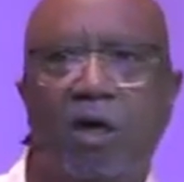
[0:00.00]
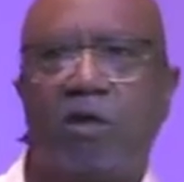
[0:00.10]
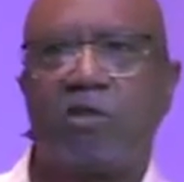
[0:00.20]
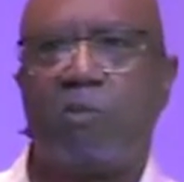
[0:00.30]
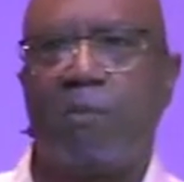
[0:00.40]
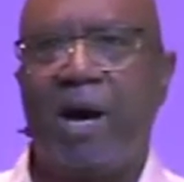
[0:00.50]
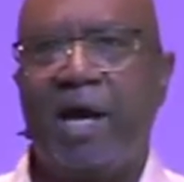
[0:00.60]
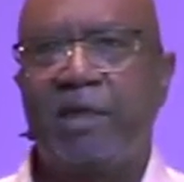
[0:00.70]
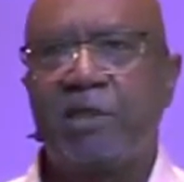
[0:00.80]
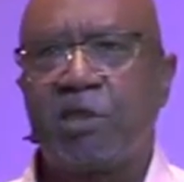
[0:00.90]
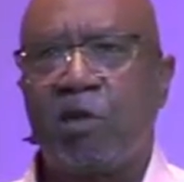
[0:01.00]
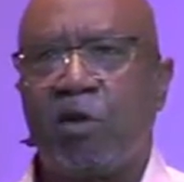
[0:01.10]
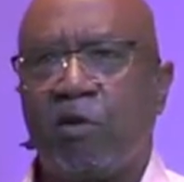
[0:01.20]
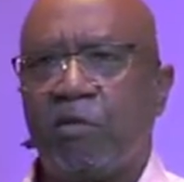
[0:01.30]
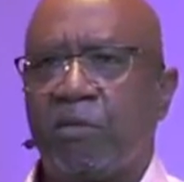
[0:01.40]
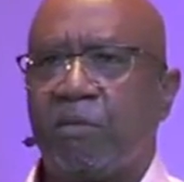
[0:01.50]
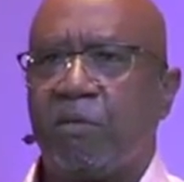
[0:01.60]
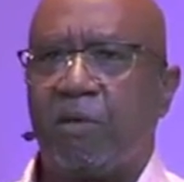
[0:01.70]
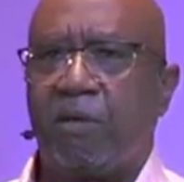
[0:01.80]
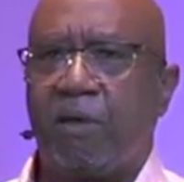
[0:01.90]
So my mind is alert,
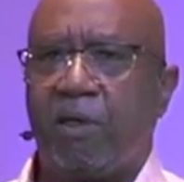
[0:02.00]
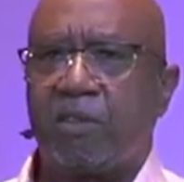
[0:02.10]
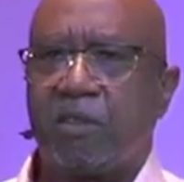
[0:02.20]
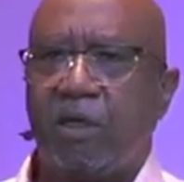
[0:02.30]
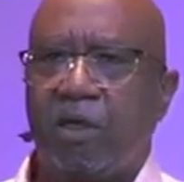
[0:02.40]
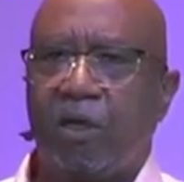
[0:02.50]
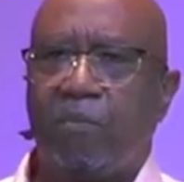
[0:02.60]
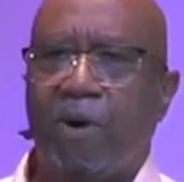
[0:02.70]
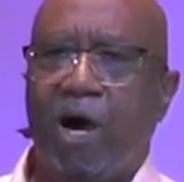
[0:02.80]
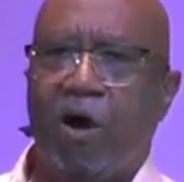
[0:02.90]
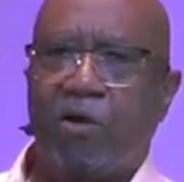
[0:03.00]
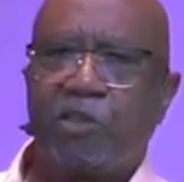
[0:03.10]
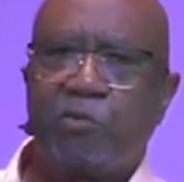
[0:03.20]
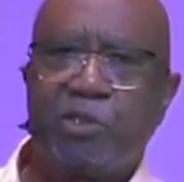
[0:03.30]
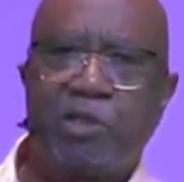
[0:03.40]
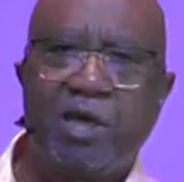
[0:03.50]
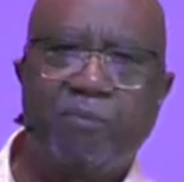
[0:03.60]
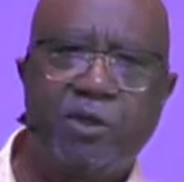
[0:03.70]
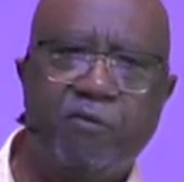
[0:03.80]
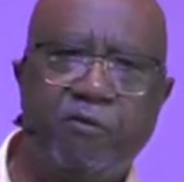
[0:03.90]
my heart is
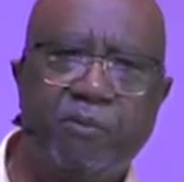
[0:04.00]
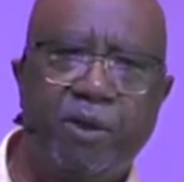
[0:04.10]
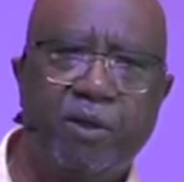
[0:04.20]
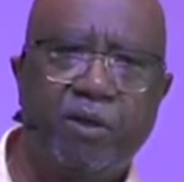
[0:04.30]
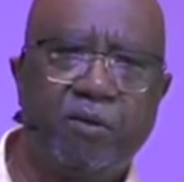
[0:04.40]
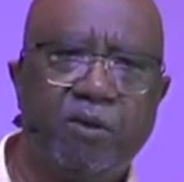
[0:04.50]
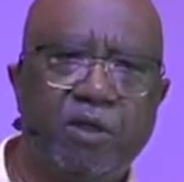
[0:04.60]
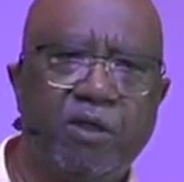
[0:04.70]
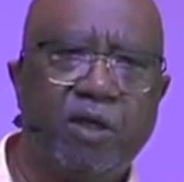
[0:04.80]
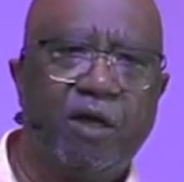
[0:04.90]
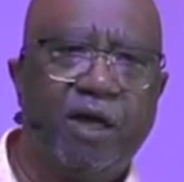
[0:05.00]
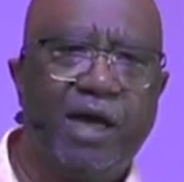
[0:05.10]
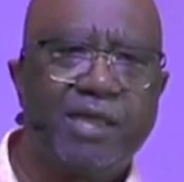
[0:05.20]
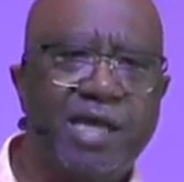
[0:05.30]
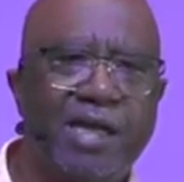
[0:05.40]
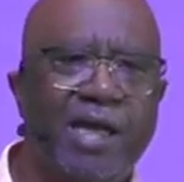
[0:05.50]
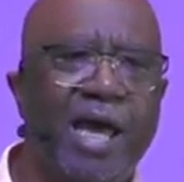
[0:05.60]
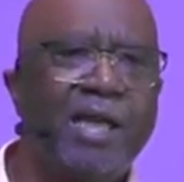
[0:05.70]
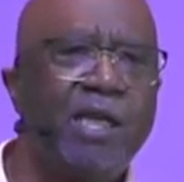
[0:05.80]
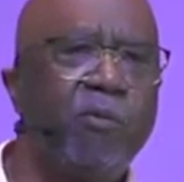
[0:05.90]
receptive, as I
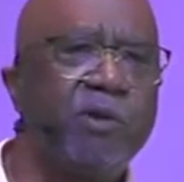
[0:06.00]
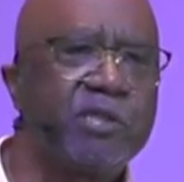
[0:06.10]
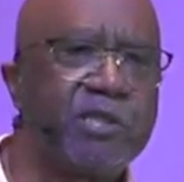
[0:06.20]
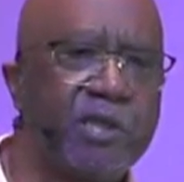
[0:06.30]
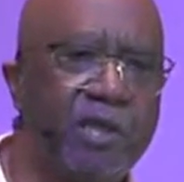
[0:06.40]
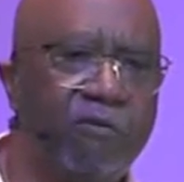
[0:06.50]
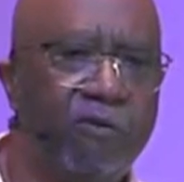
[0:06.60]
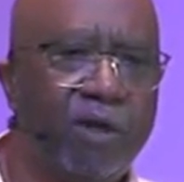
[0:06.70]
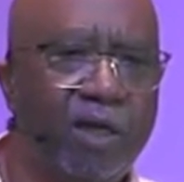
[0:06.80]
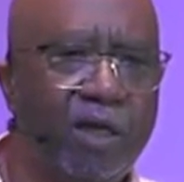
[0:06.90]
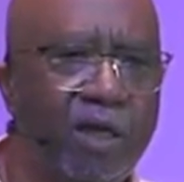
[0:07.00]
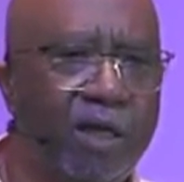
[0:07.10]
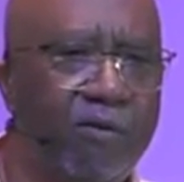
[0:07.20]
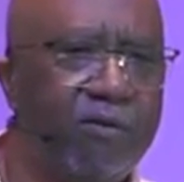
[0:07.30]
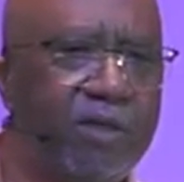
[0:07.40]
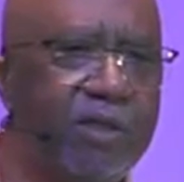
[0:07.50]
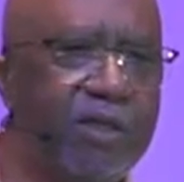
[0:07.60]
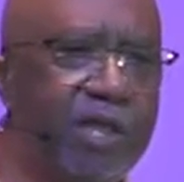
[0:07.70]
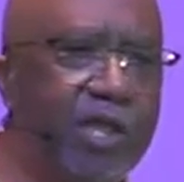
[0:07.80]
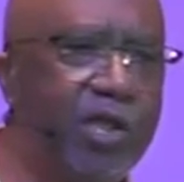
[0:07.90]
gladly receive
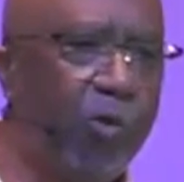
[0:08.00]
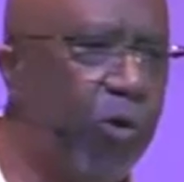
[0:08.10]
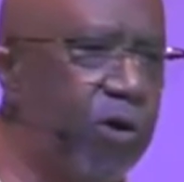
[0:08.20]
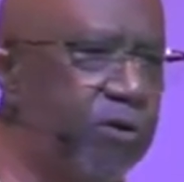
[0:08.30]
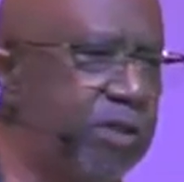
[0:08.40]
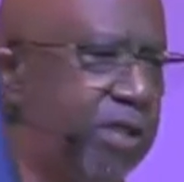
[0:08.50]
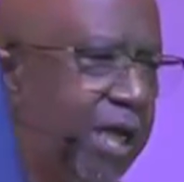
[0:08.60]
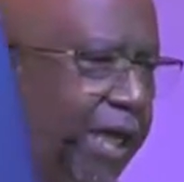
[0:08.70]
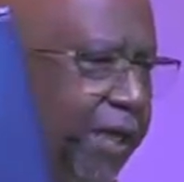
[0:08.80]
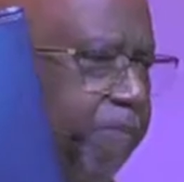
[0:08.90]
the word today.